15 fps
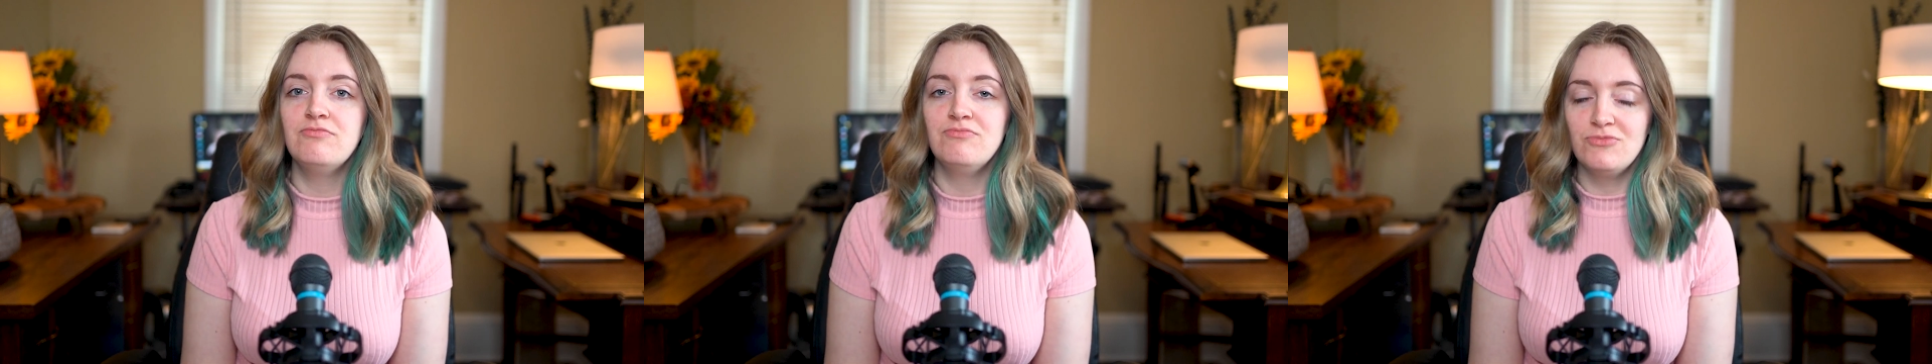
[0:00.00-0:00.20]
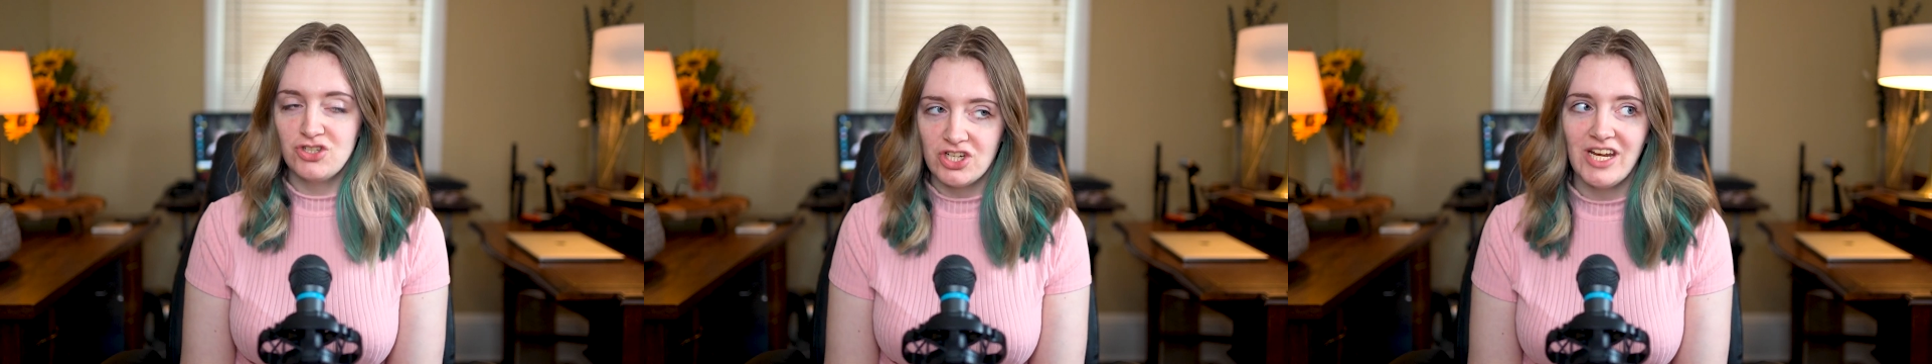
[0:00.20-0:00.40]

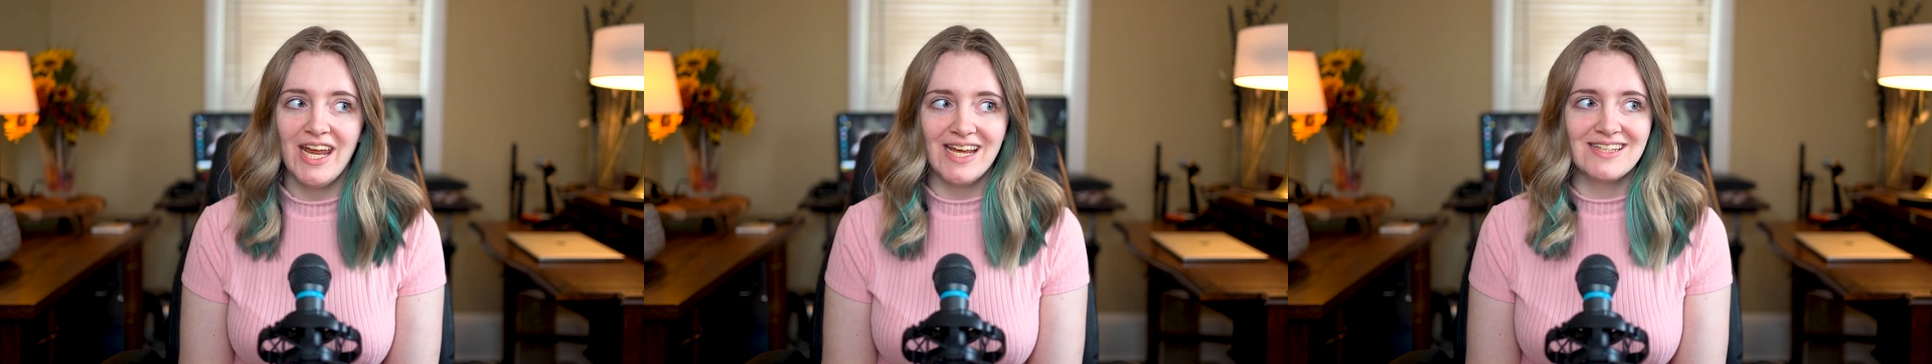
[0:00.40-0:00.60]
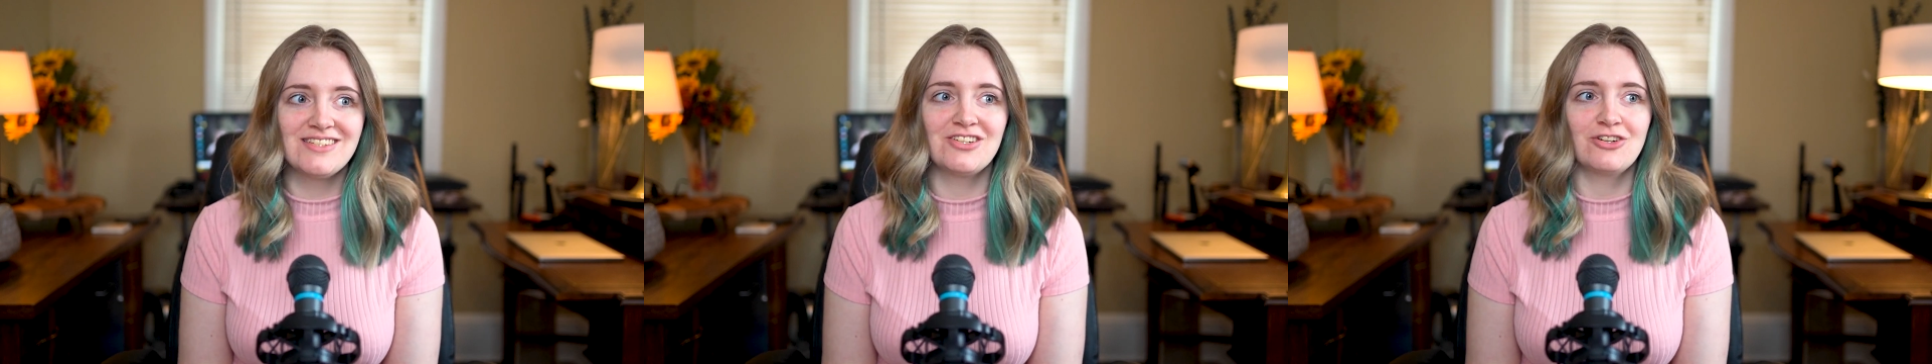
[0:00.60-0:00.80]
should
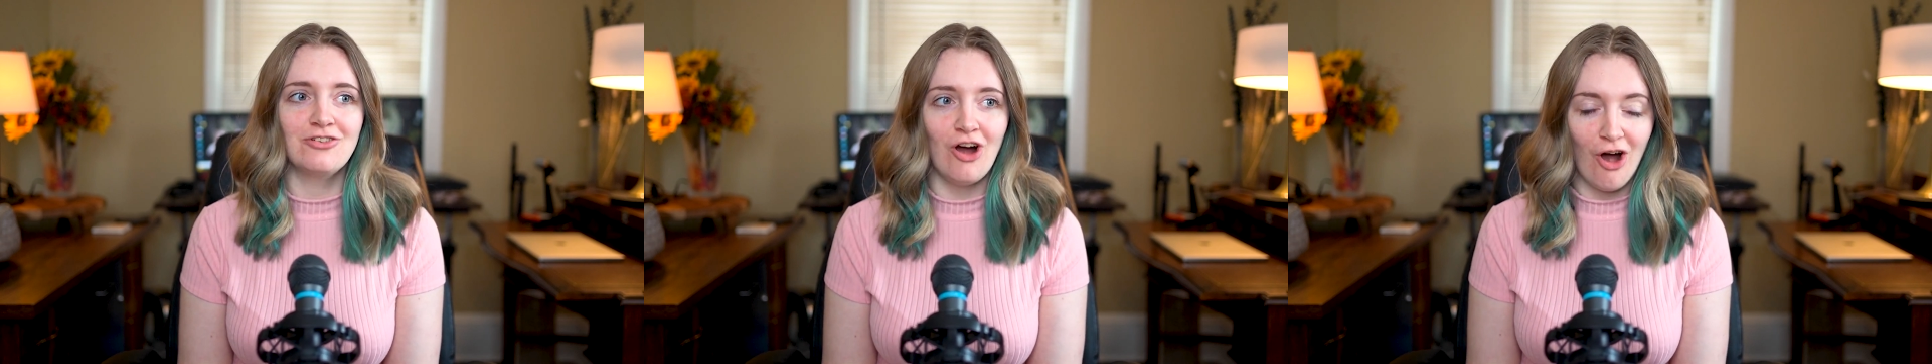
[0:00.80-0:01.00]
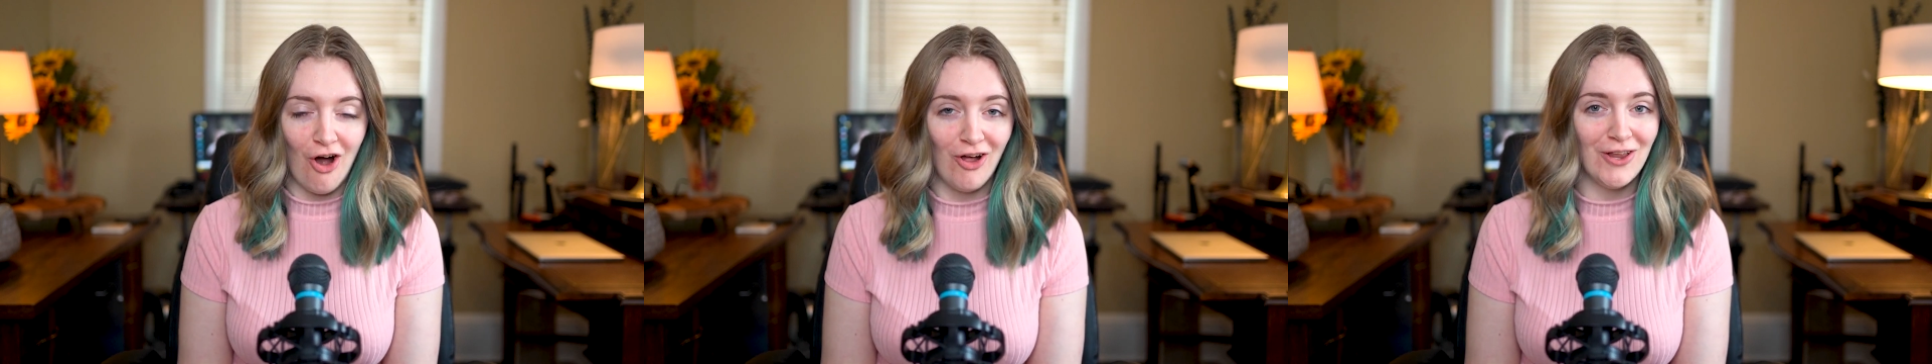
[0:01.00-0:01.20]

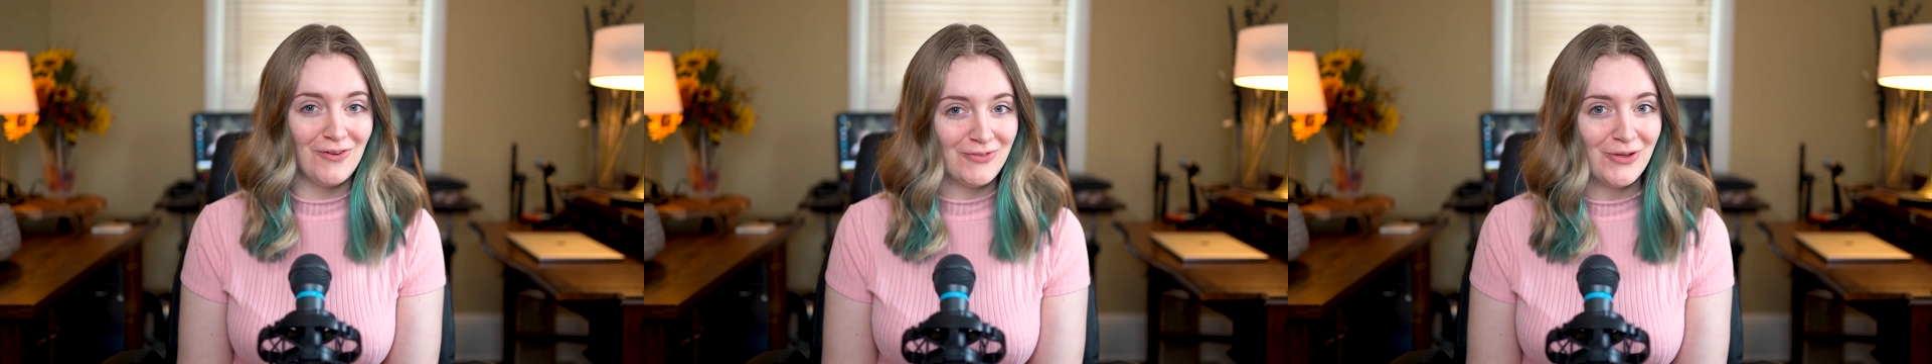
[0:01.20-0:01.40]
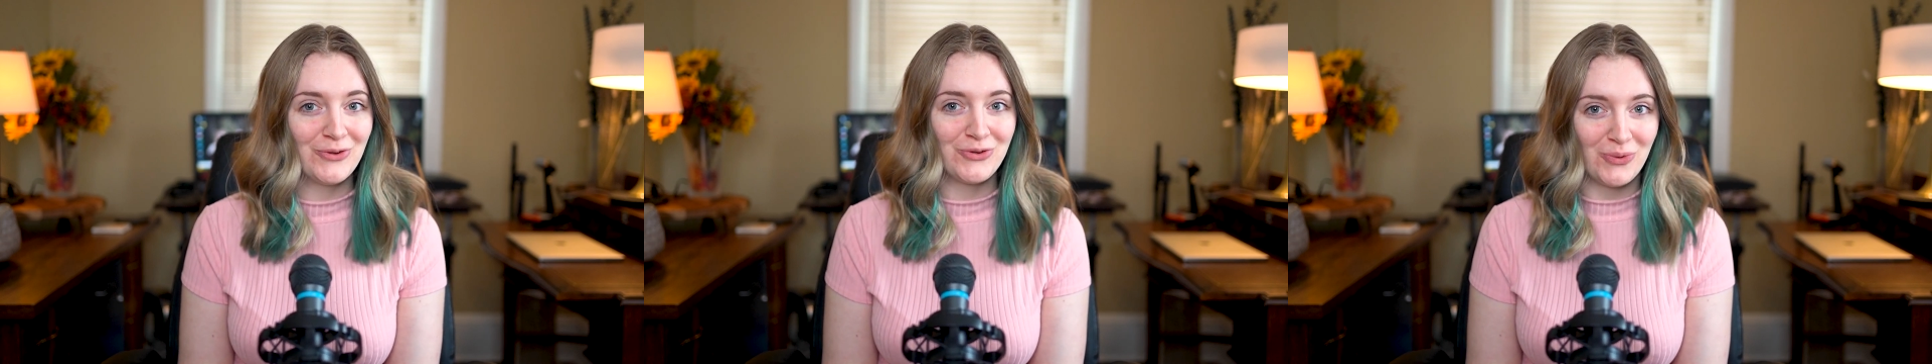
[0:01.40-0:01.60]
answer all
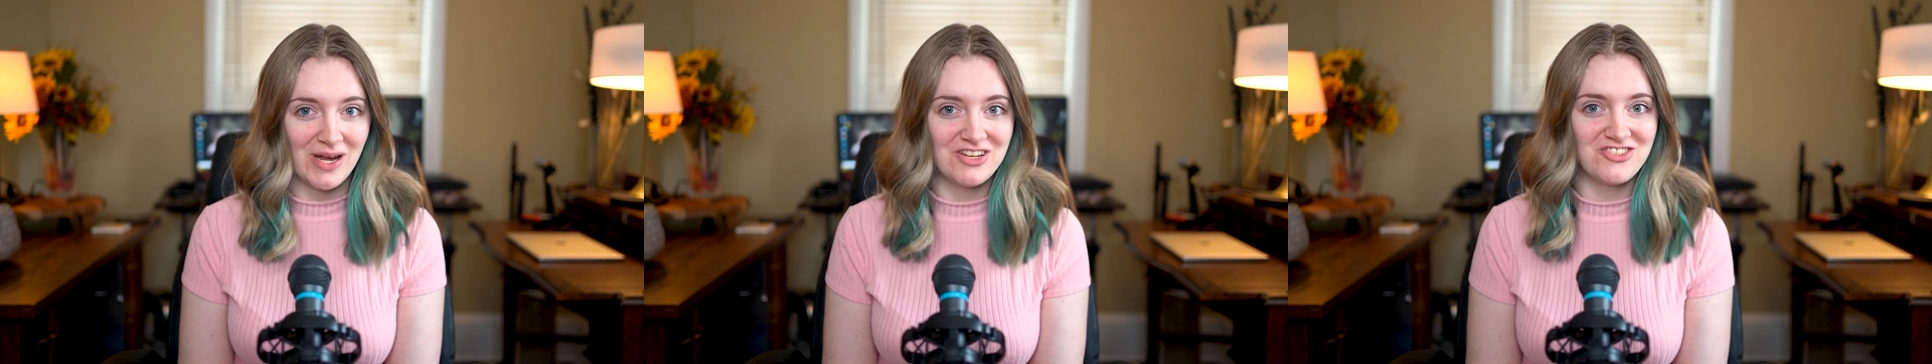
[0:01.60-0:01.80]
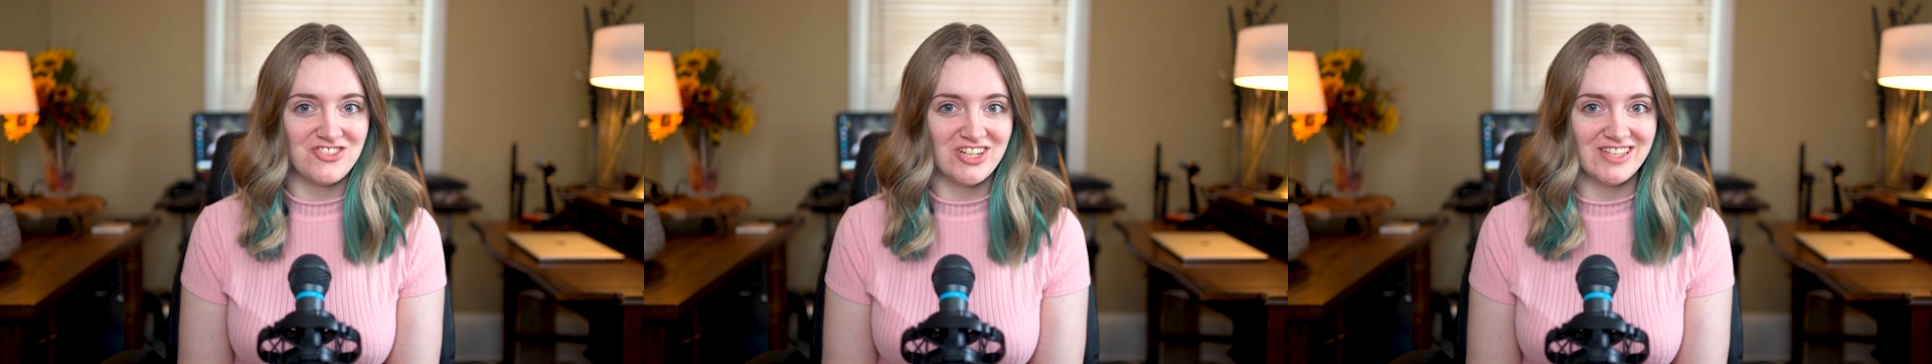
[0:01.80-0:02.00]
of those
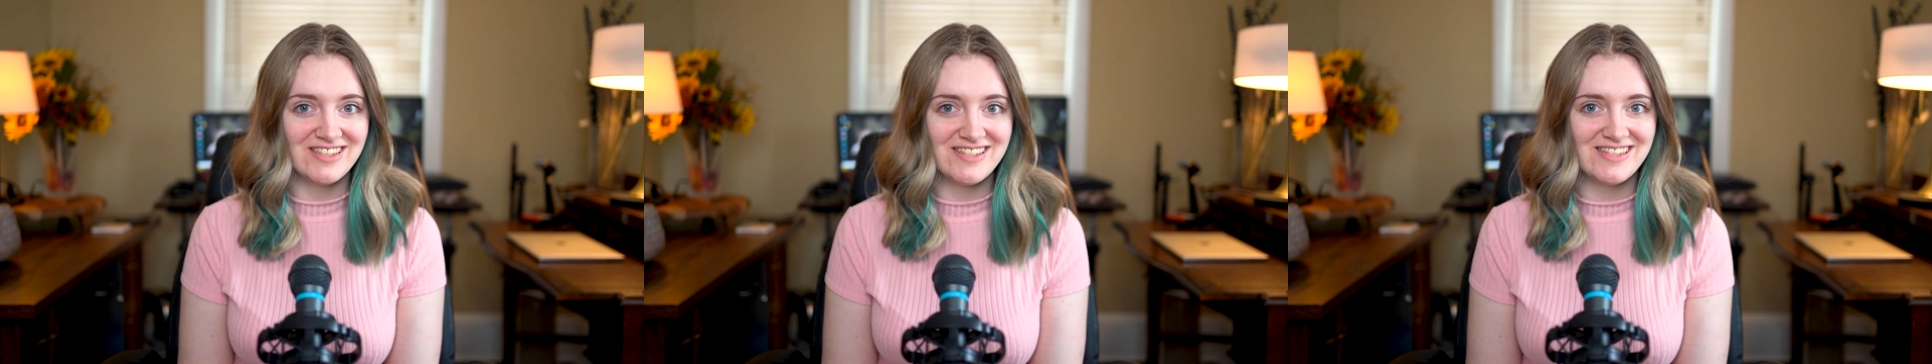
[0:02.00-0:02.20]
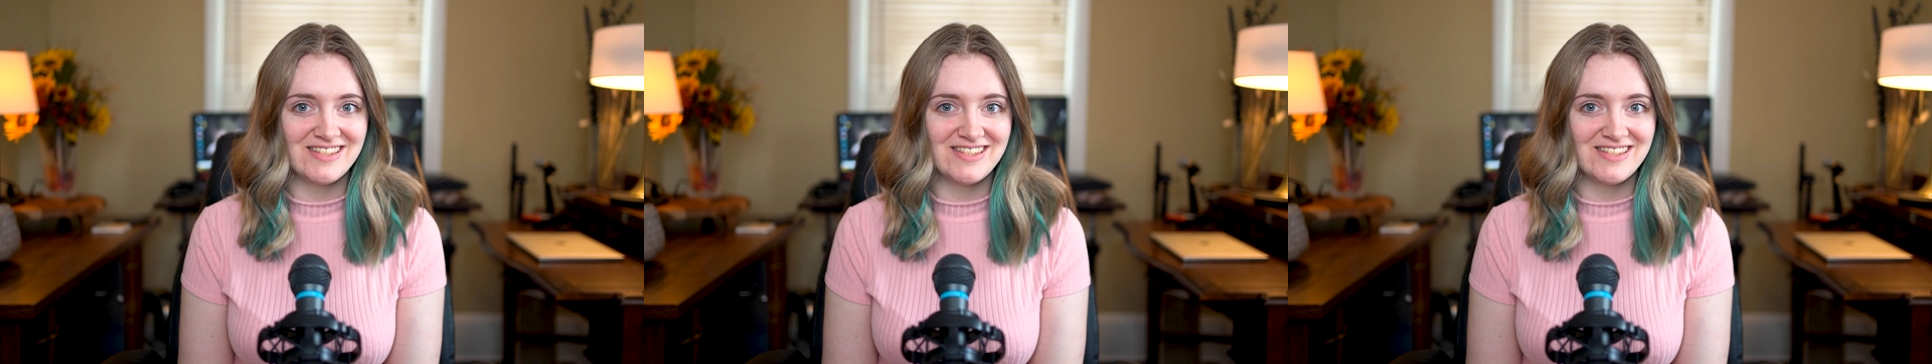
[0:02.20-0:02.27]
questions.